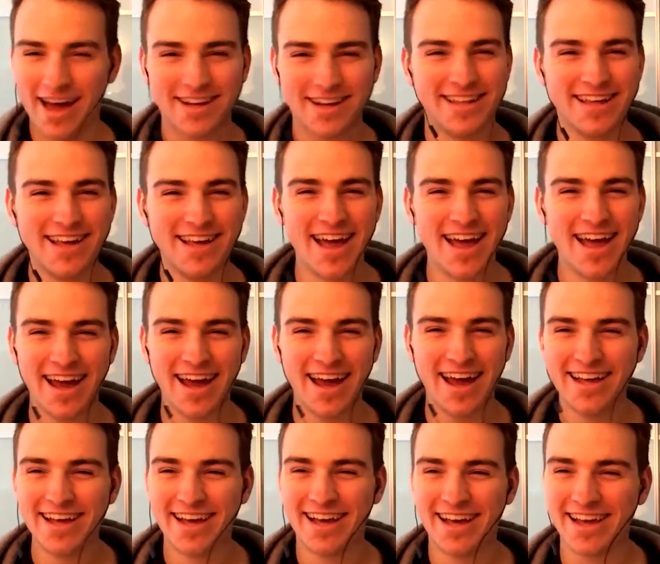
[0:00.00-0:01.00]
He had a
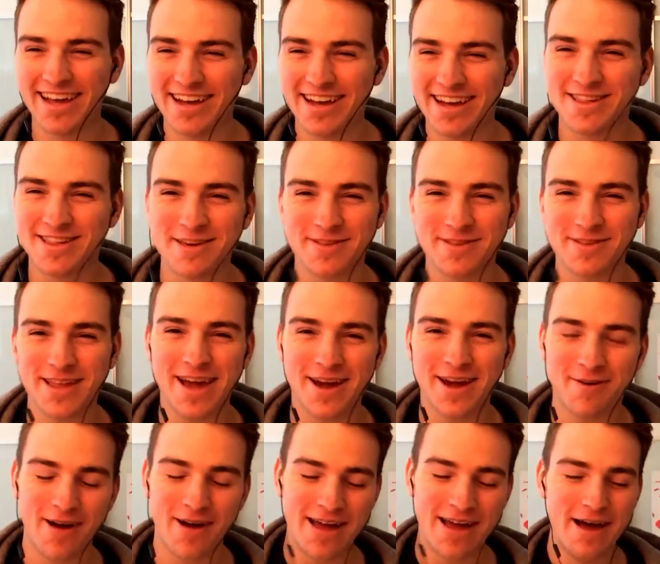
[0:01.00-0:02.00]
chips takeaway.
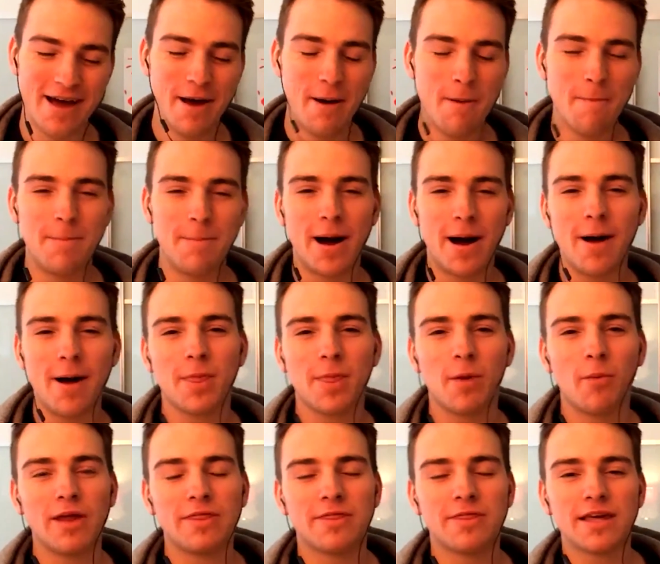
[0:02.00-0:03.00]
But when things like that
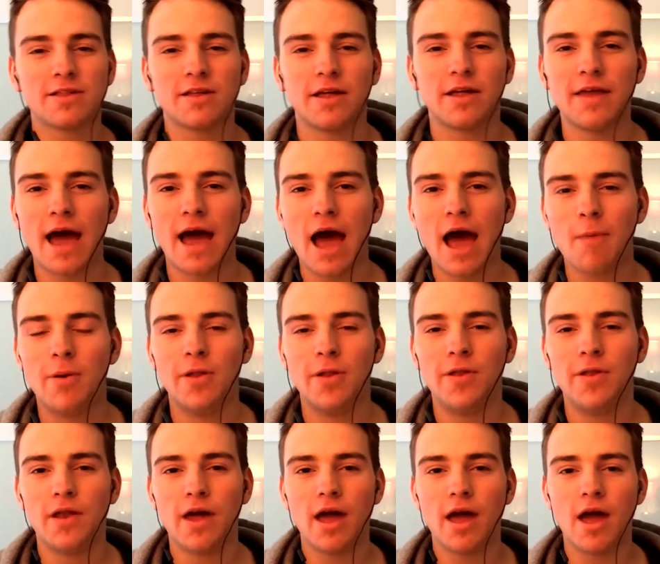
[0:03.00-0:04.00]
happen, you
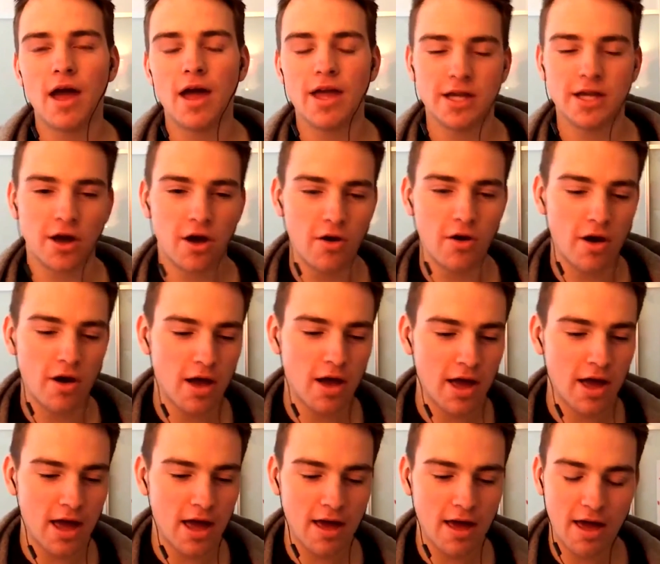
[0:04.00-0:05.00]
know, if you
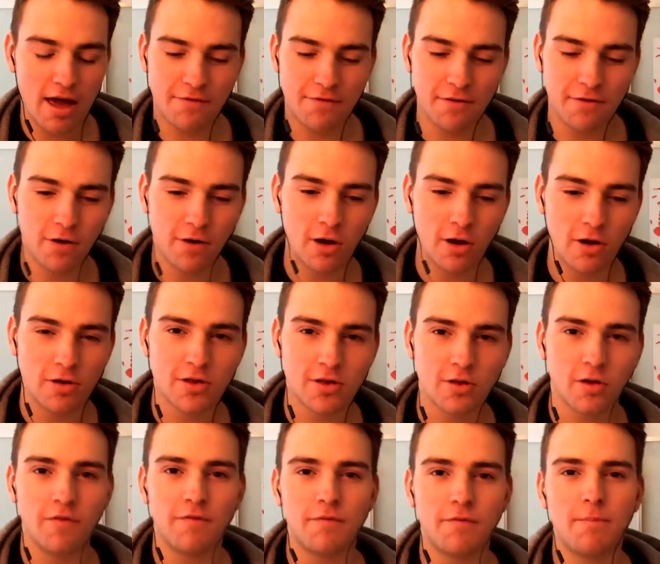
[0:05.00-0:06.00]
follow sort of Bill
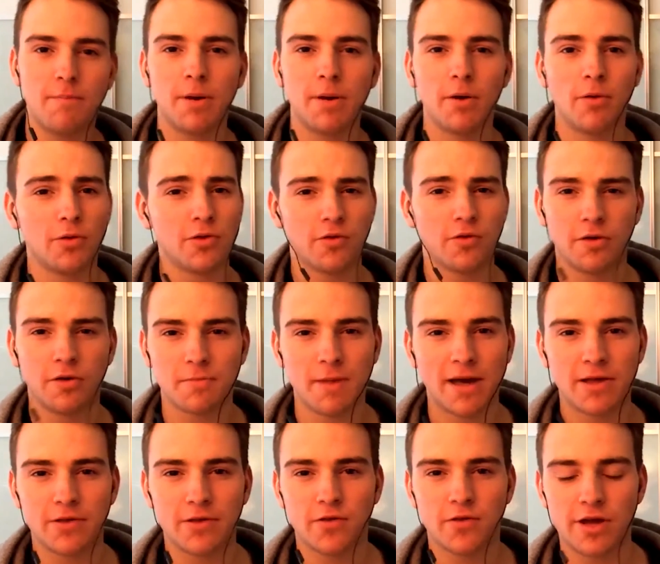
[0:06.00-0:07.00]
Struth's mantra, you have to
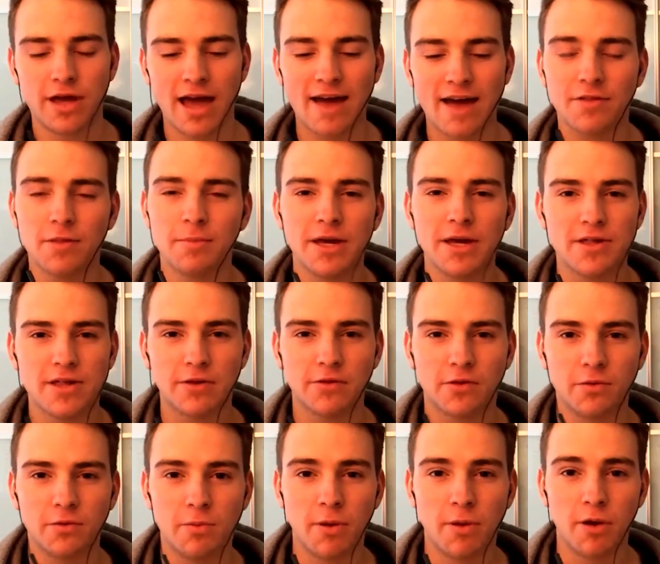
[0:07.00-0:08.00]
be a gentleman both on and
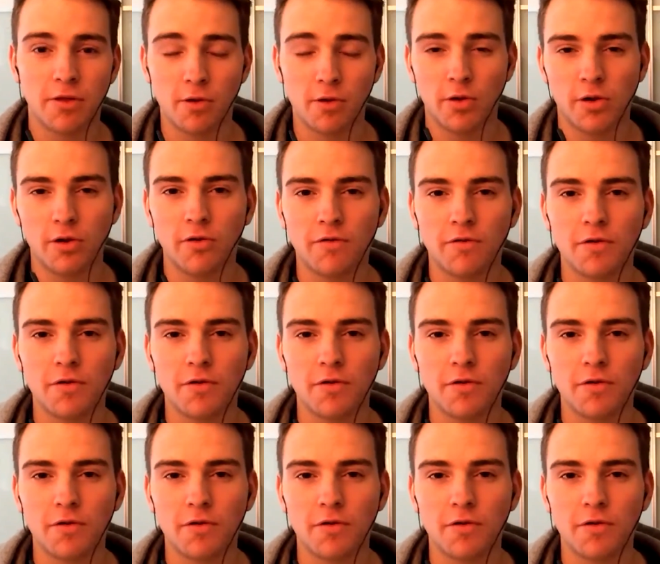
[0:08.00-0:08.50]
off the pitch.